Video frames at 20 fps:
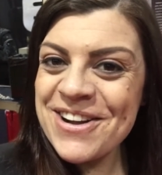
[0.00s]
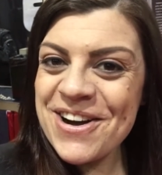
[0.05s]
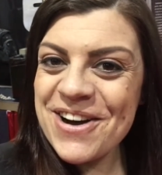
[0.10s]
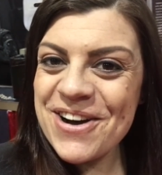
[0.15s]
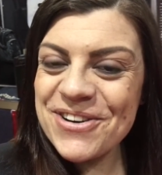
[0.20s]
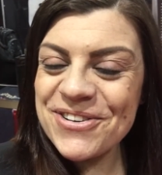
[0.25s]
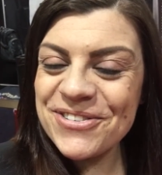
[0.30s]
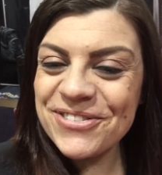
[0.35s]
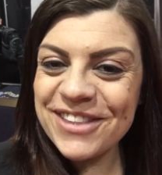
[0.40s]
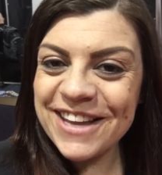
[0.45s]

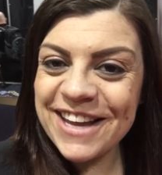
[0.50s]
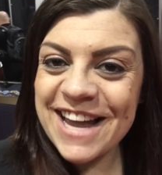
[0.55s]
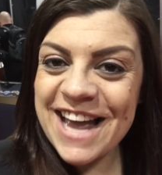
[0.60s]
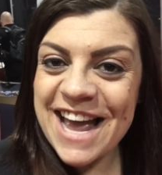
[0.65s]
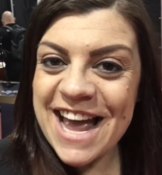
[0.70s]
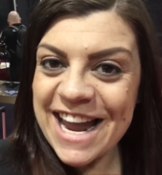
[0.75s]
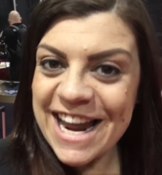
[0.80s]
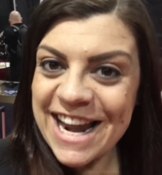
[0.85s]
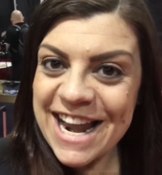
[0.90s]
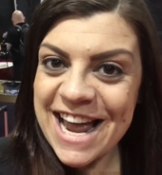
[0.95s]
of the
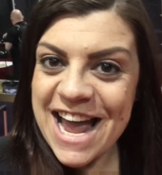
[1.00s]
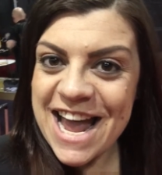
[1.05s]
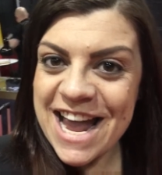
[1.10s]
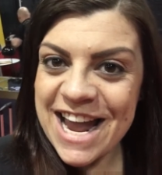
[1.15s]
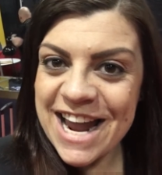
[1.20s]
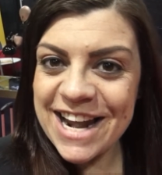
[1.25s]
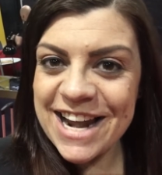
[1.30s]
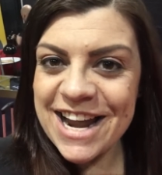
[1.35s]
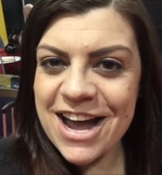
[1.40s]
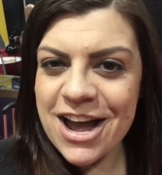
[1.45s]

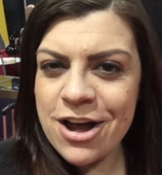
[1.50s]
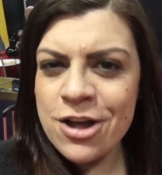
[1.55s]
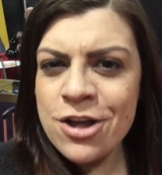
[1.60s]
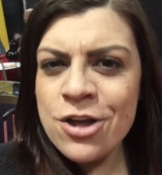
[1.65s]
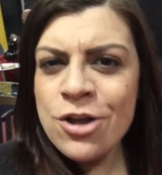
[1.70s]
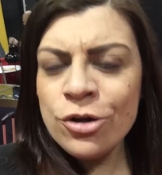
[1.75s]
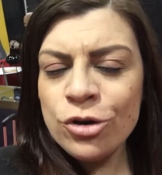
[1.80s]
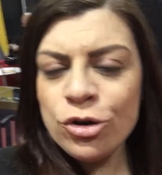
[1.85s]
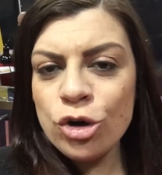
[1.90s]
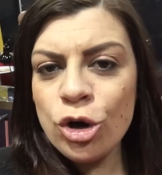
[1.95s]
ANA now
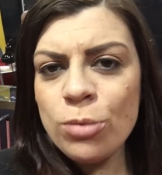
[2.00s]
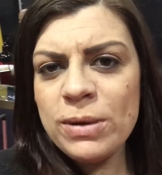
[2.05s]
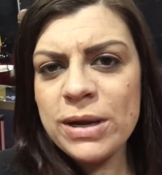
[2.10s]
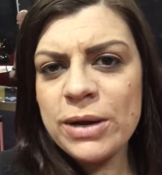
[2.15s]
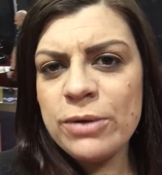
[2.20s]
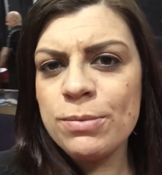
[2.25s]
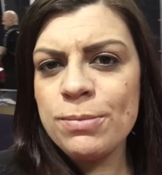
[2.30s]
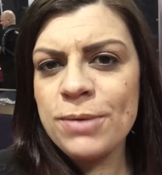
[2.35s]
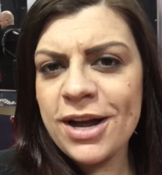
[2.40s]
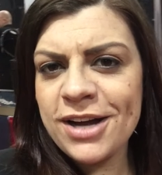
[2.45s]
normally
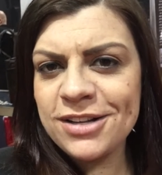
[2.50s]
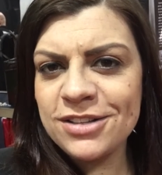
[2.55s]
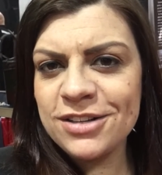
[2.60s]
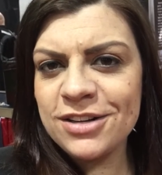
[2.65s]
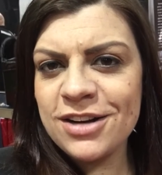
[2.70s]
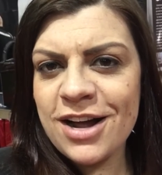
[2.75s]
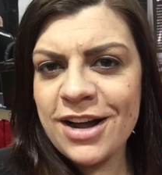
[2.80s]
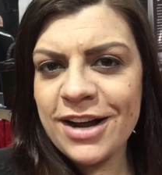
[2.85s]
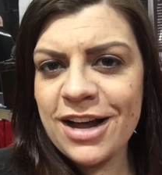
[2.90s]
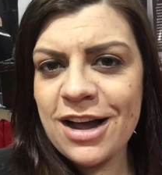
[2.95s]
when Michael and
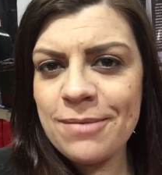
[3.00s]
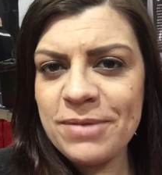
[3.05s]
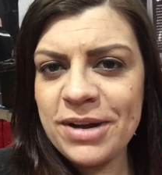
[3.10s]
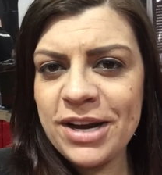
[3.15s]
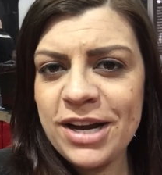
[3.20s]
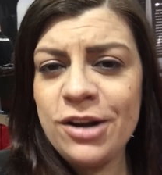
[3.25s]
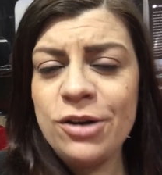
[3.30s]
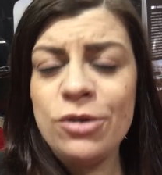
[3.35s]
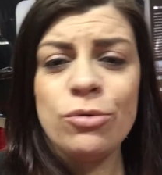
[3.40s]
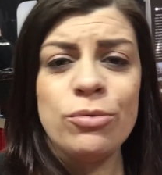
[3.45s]
I come
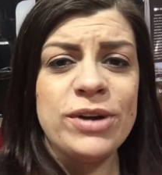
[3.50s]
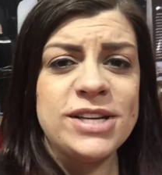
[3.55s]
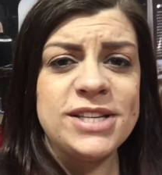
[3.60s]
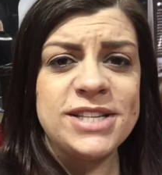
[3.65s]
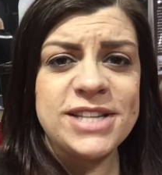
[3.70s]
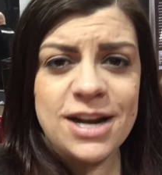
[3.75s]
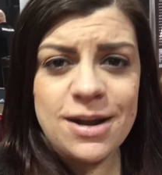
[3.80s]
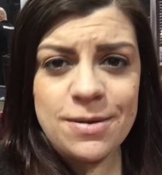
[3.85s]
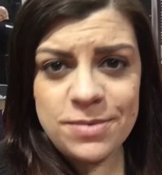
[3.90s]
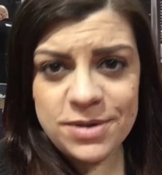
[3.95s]
in we
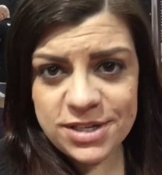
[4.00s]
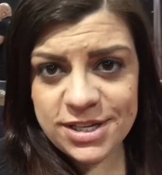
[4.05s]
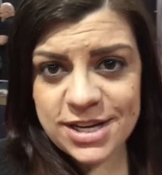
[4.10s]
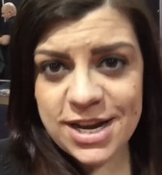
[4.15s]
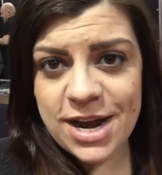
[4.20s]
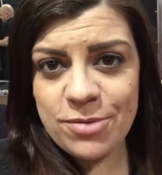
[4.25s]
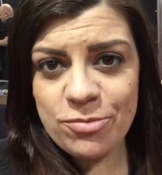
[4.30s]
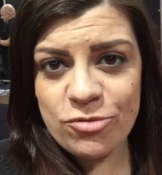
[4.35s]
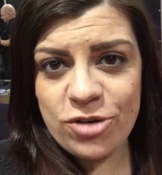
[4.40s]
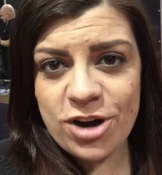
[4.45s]
set up the
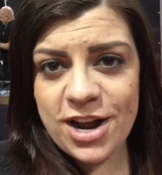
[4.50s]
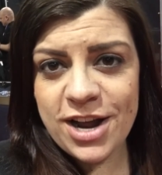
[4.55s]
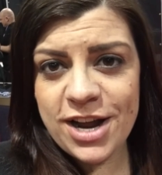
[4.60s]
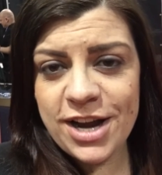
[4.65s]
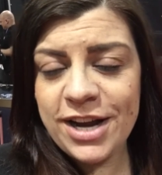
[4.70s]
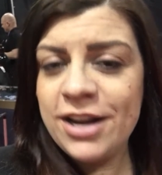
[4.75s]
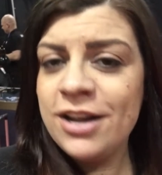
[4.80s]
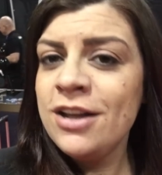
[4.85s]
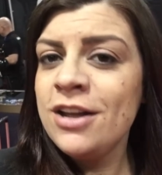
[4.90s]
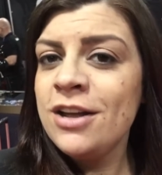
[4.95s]
same
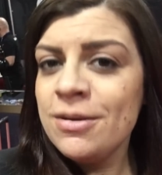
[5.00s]
way